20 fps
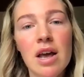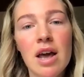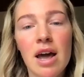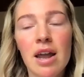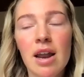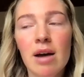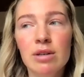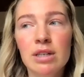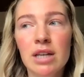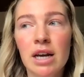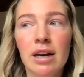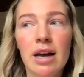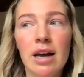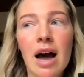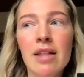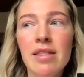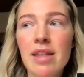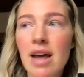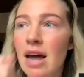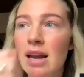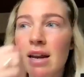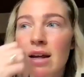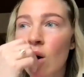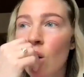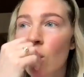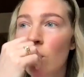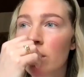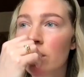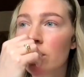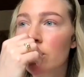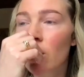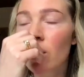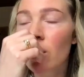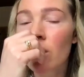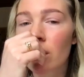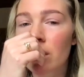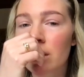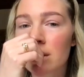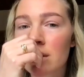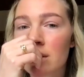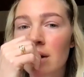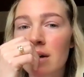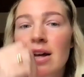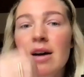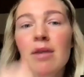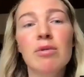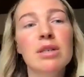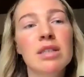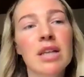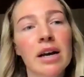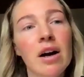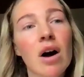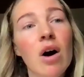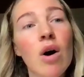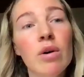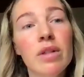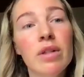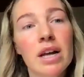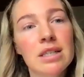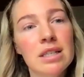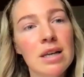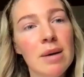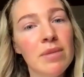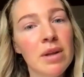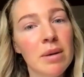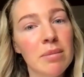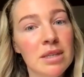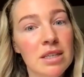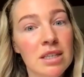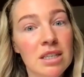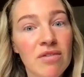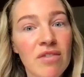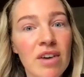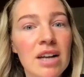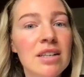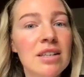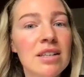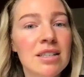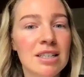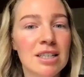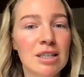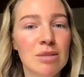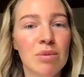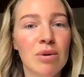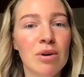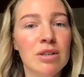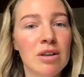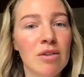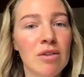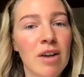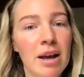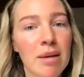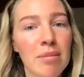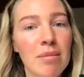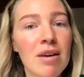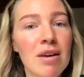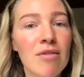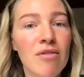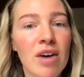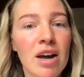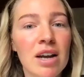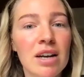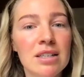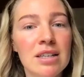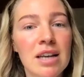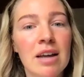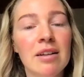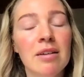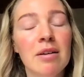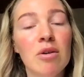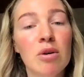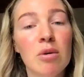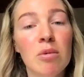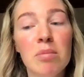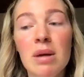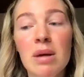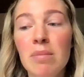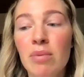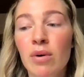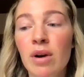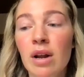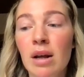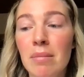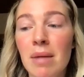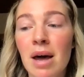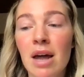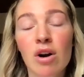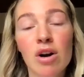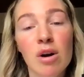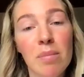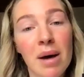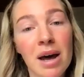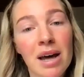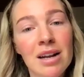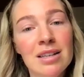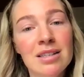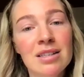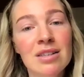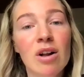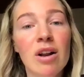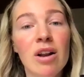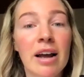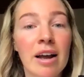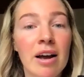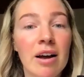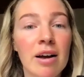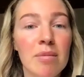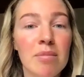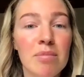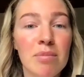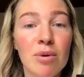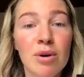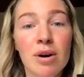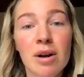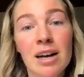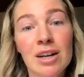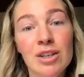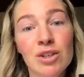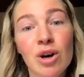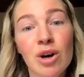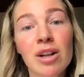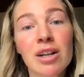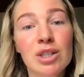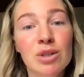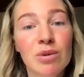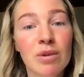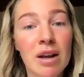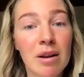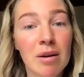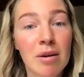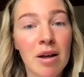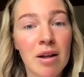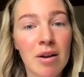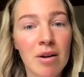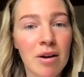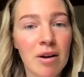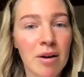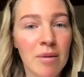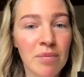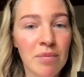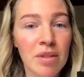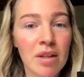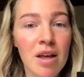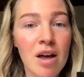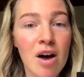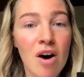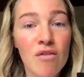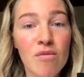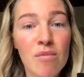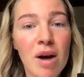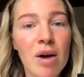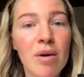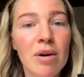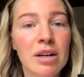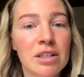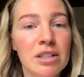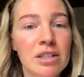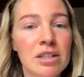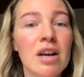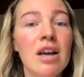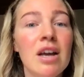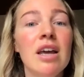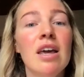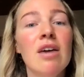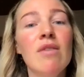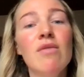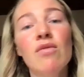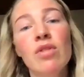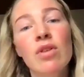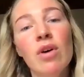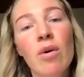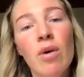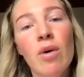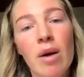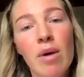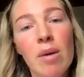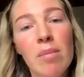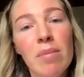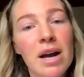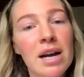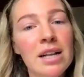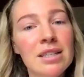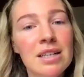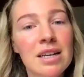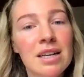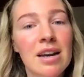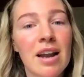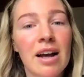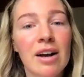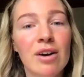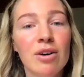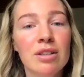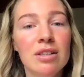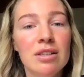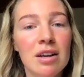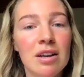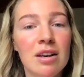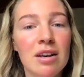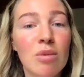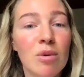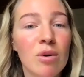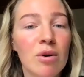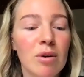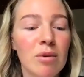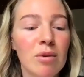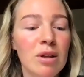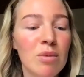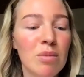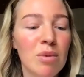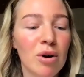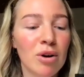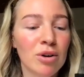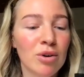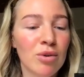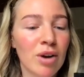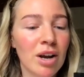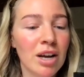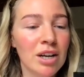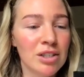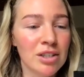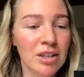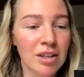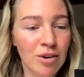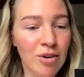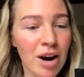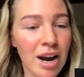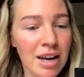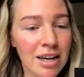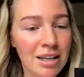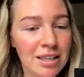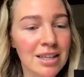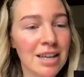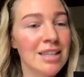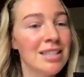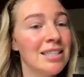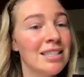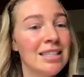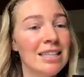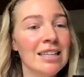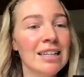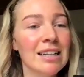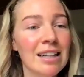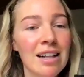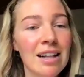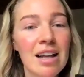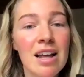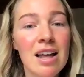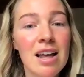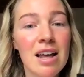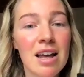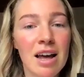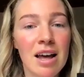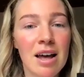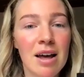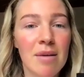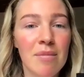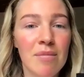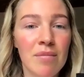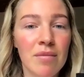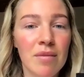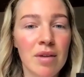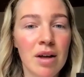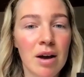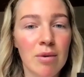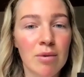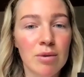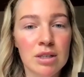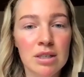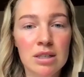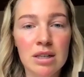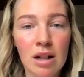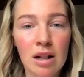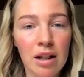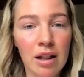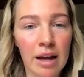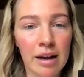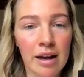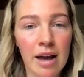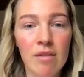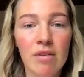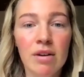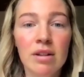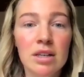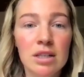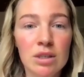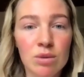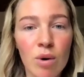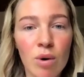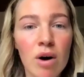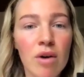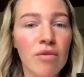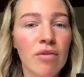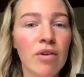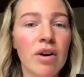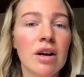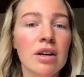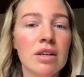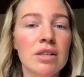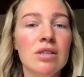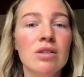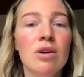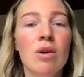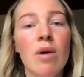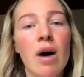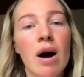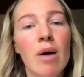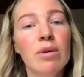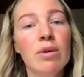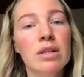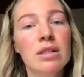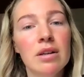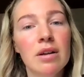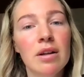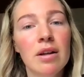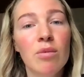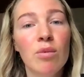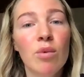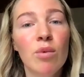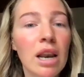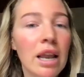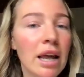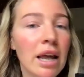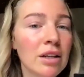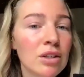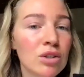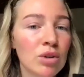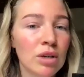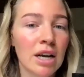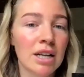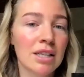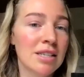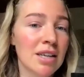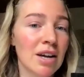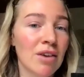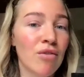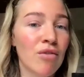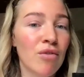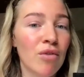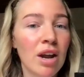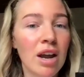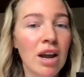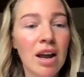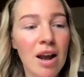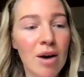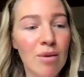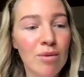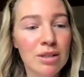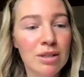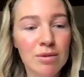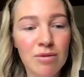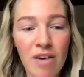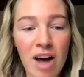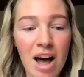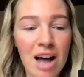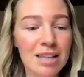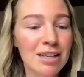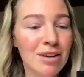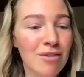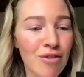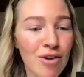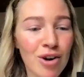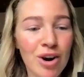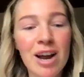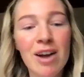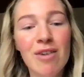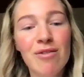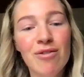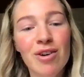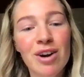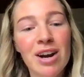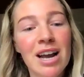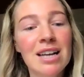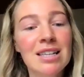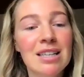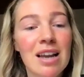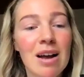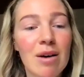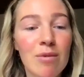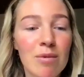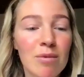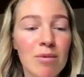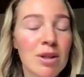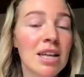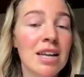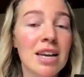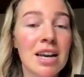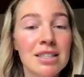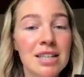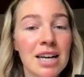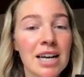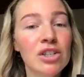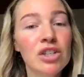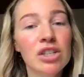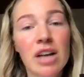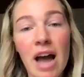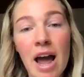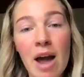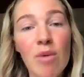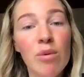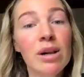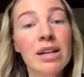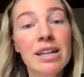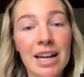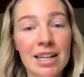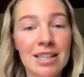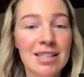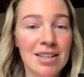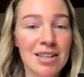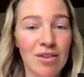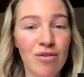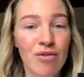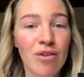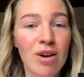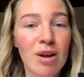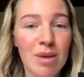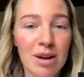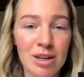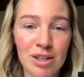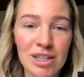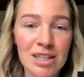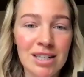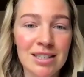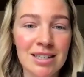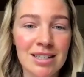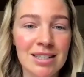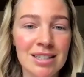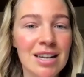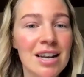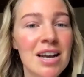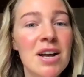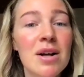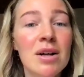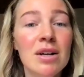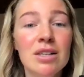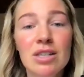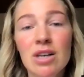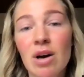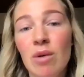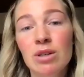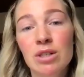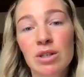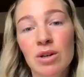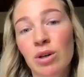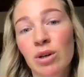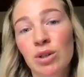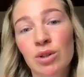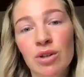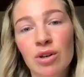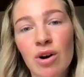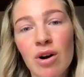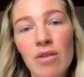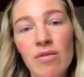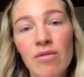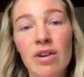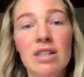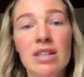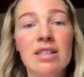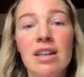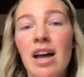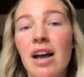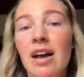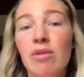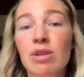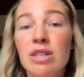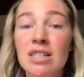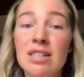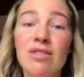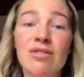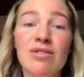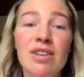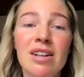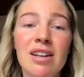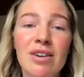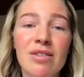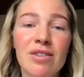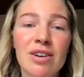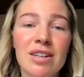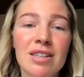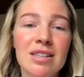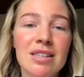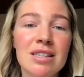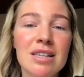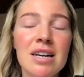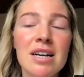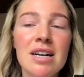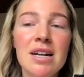And I was like, are there any open doors? And I was like, oh, there's sometimes this fantasy spirits of like me fantasizing or me putting men on a pedestal, like uh, putting idolatry in, in, uh, of marriage. Even though I repented and I got a new, newborn creation in Christ, I still... Um, I was still like having this warfare. So I was willing to get set free and I was fasting for four days and I, with that intention, I will get set free by Jesus. So I was going to the conference and I received deliverance.